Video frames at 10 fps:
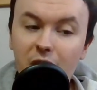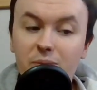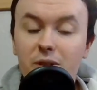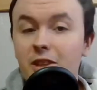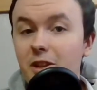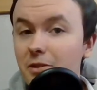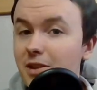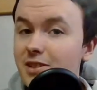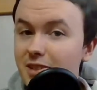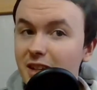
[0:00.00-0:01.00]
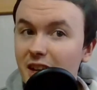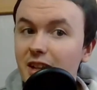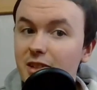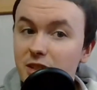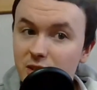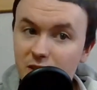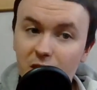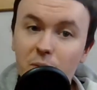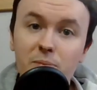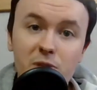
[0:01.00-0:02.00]
but there is
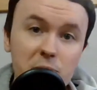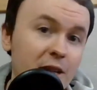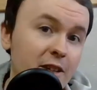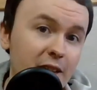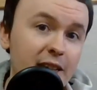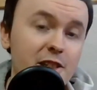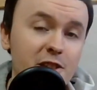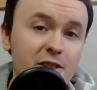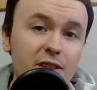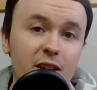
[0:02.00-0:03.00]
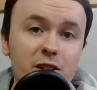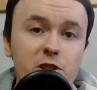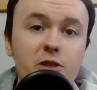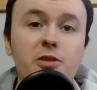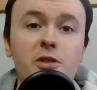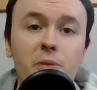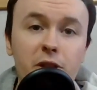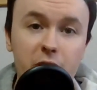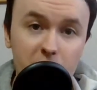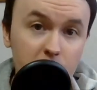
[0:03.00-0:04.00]
some speculation that due to the way
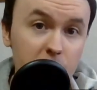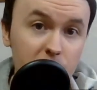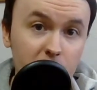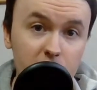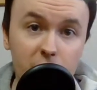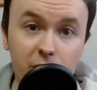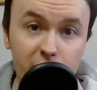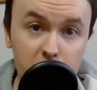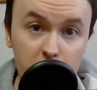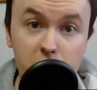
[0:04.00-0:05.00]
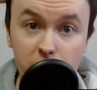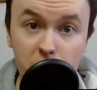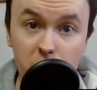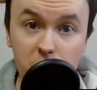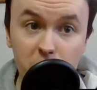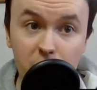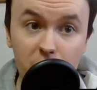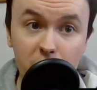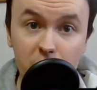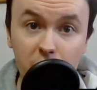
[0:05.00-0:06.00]
that you hold a bow, that for those of you who
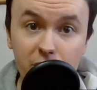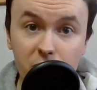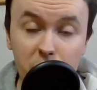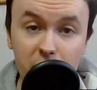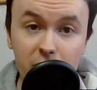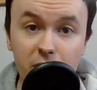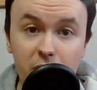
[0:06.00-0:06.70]
are unfamiliar,